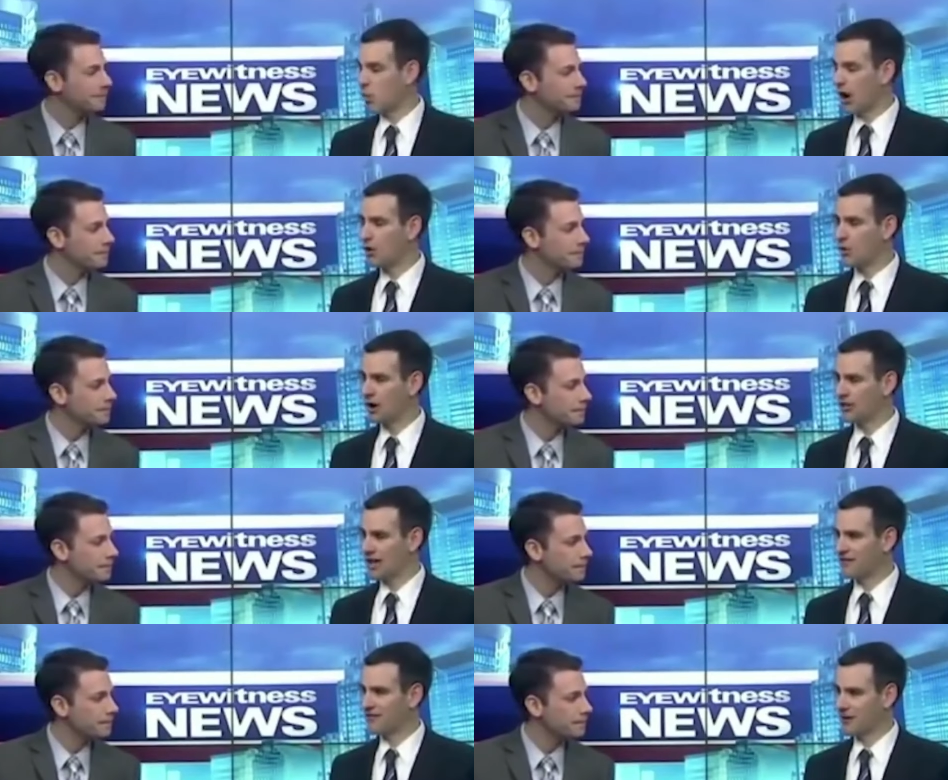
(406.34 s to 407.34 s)
Speaker 1: What a way
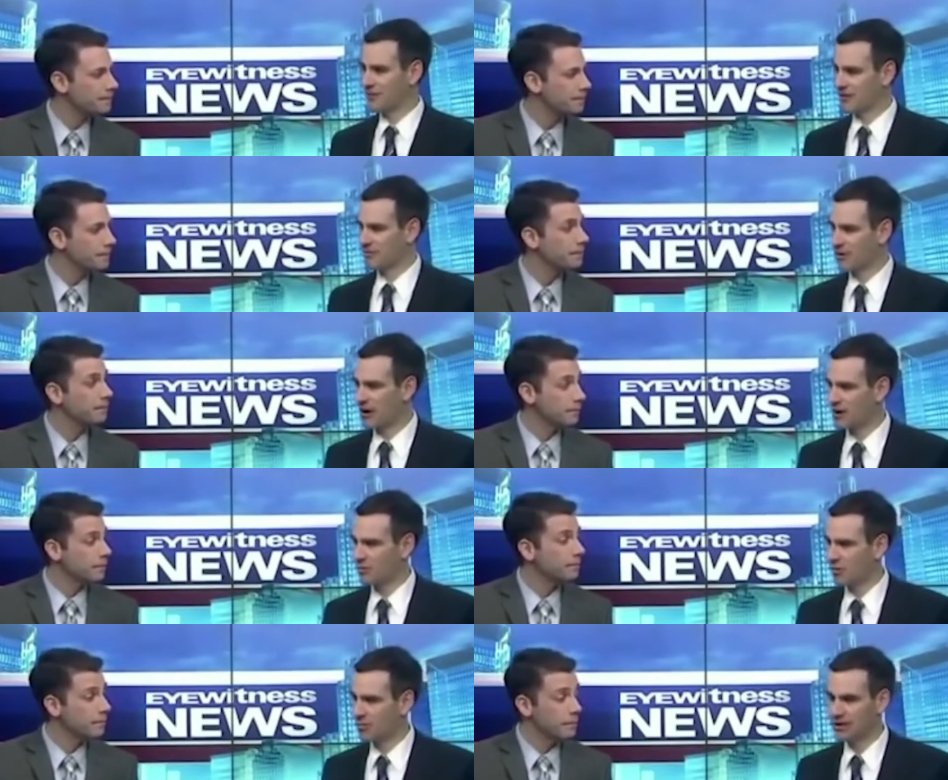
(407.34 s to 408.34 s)
to end February,
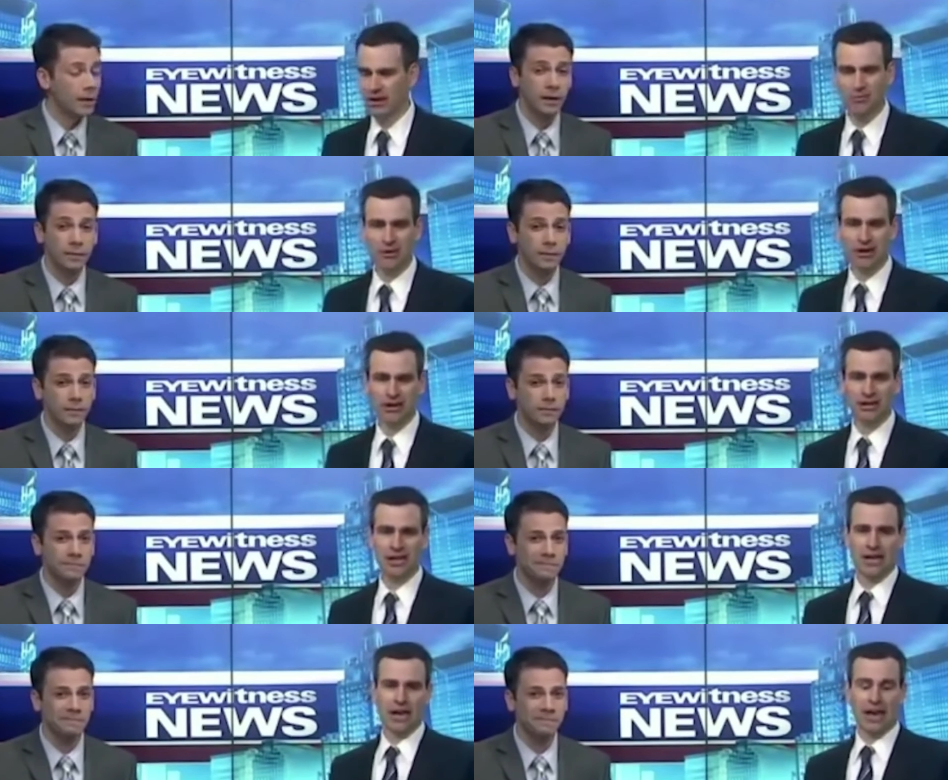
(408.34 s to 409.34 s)
Brian. We'll be bringing
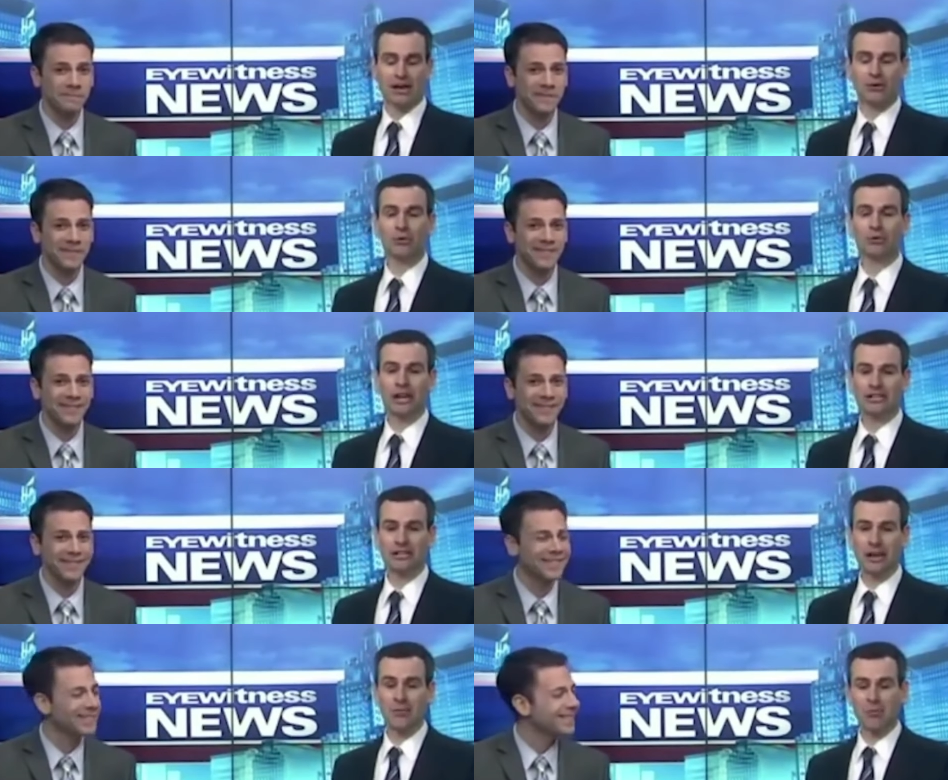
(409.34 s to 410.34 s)
in a cool day
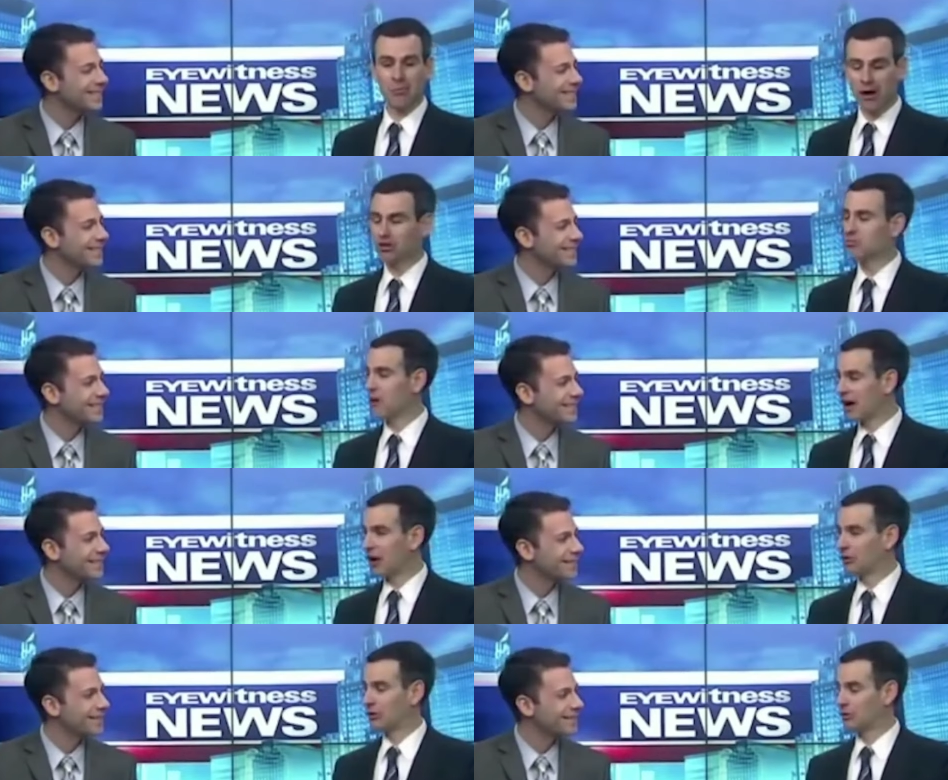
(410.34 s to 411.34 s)
today, but much
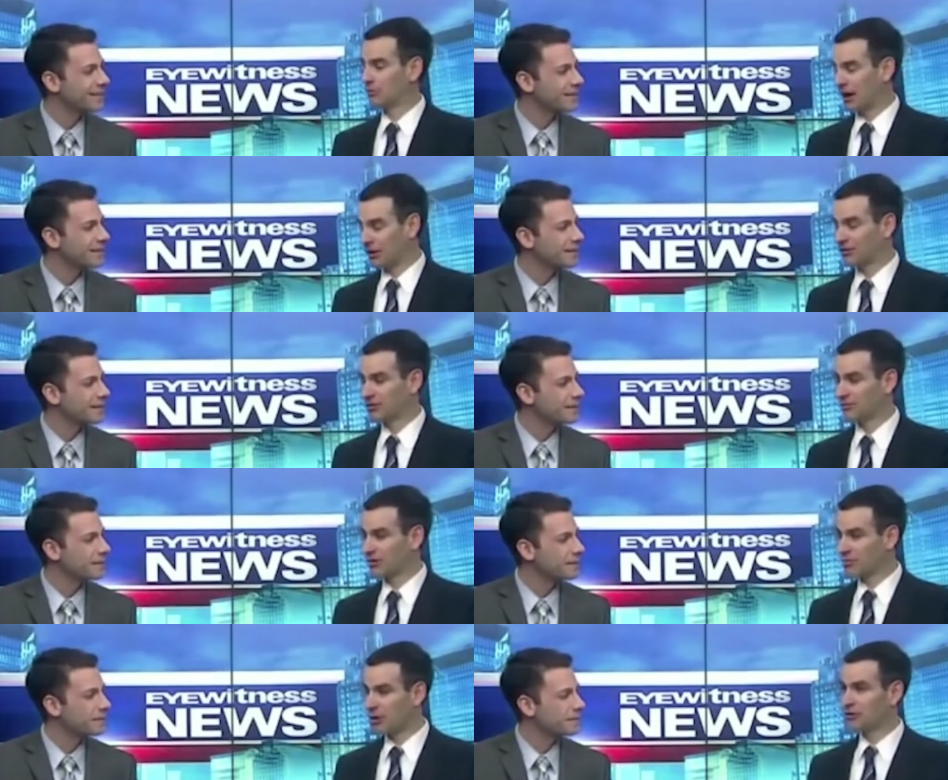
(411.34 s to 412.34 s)
milder
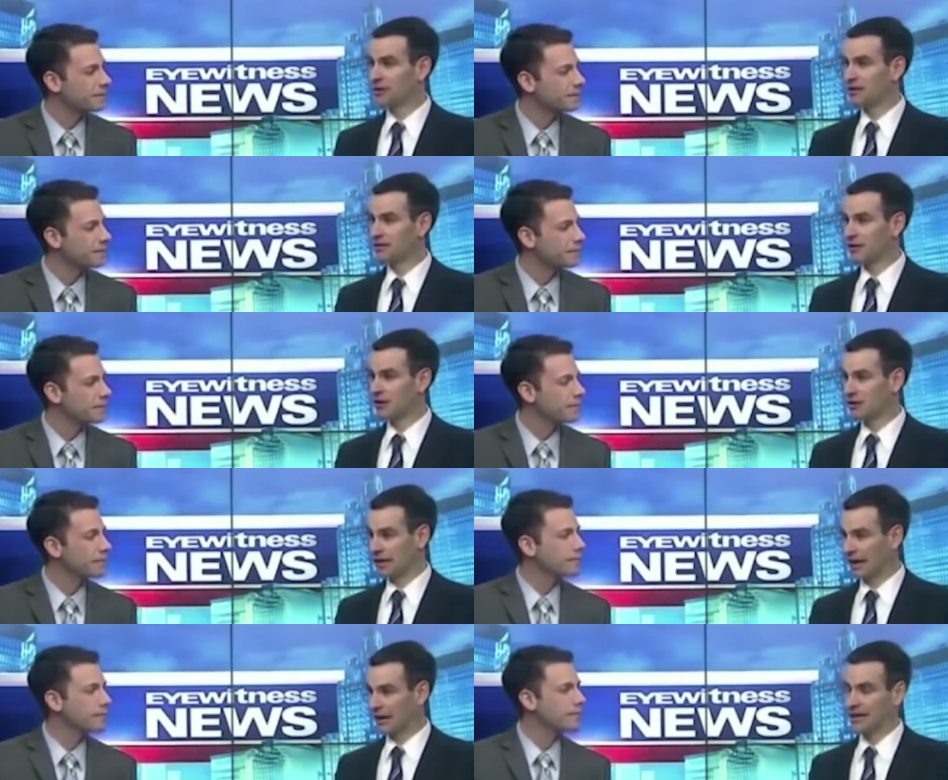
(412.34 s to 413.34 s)
tomorrow. Both days, though, you
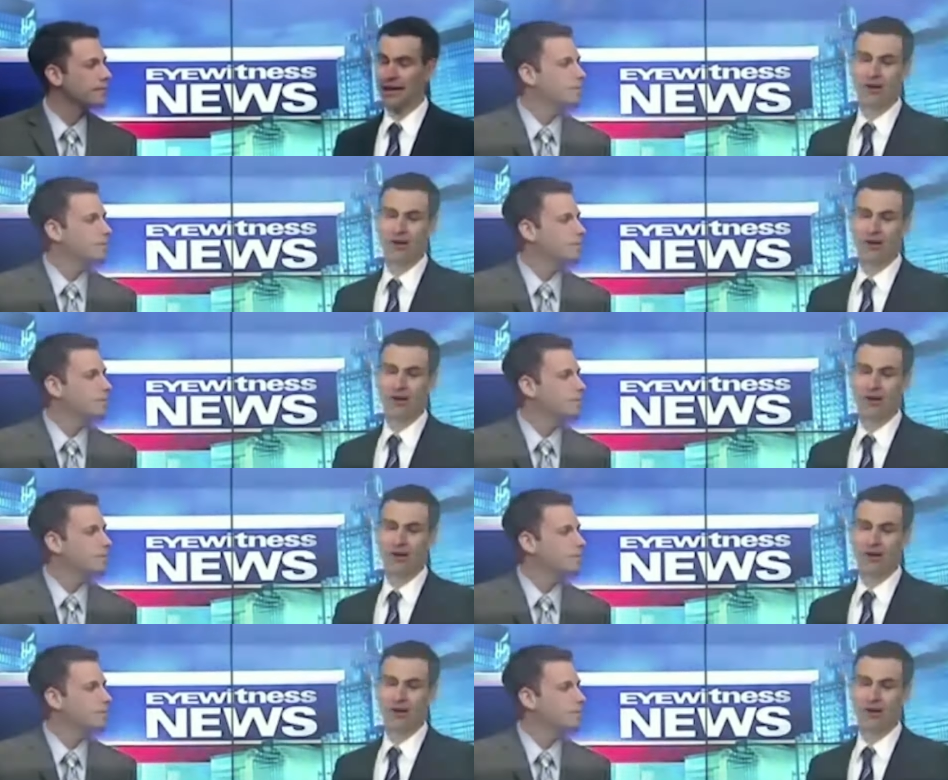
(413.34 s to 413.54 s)
can